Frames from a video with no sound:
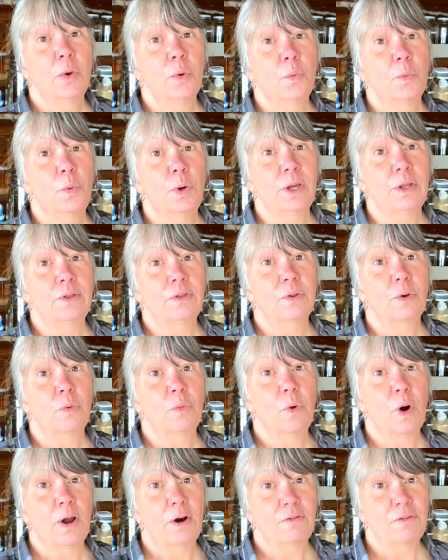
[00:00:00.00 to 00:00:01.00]
with
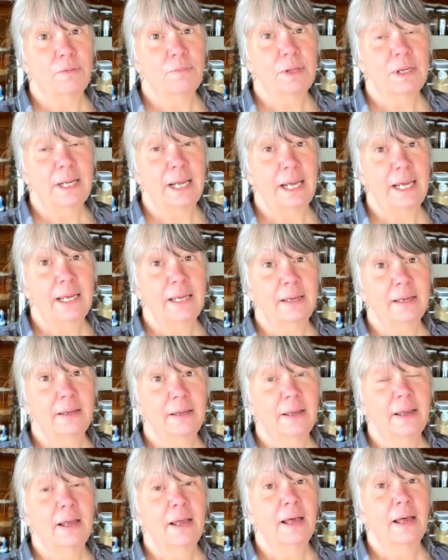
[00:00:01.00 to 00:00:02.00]
water from the lake.
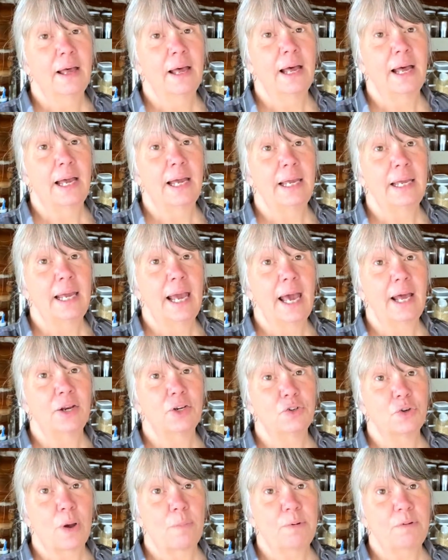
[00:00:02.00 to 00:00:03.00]
I add a
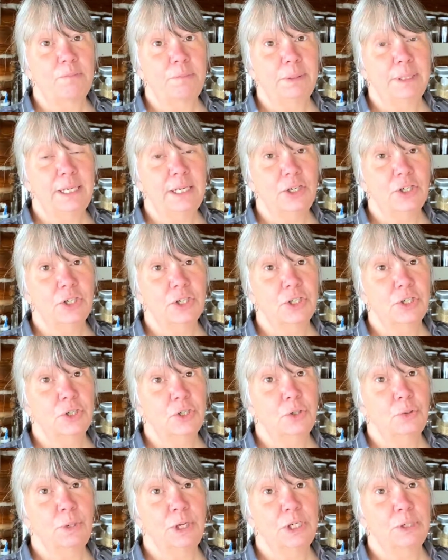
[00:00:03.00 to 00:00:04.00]
drop of bleach
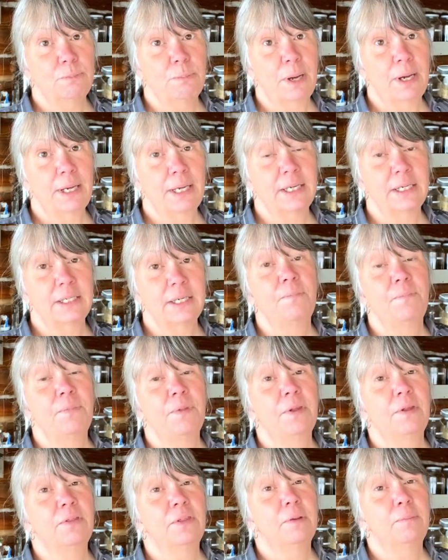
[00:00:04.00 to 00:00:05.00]
to each bucket.
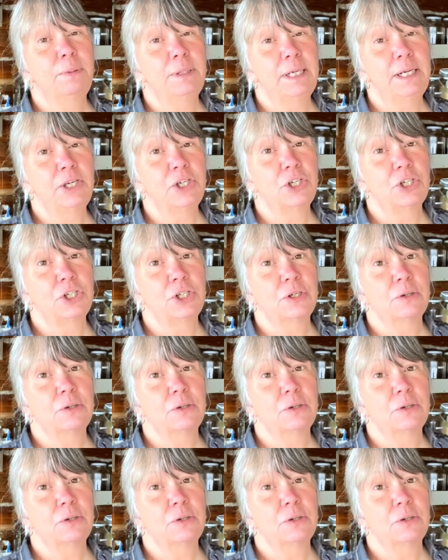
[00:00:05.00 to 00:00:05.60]
The bleach